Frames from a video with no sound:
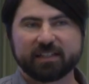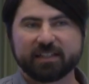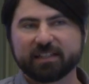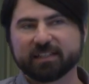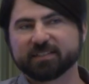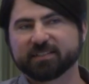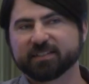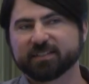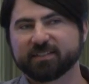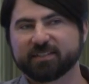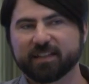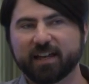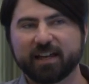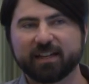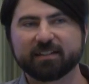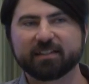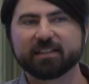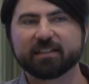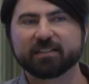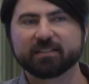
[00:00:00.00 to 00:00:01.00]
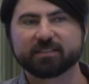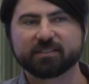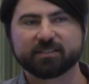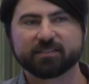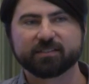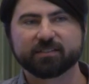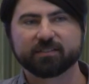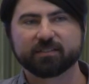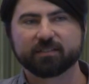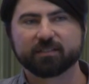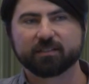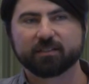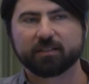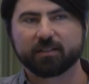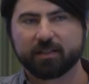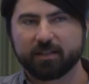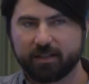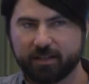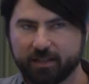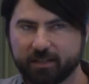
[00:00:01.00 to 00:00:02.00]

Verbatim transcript: an instance IDs. Instance IDs.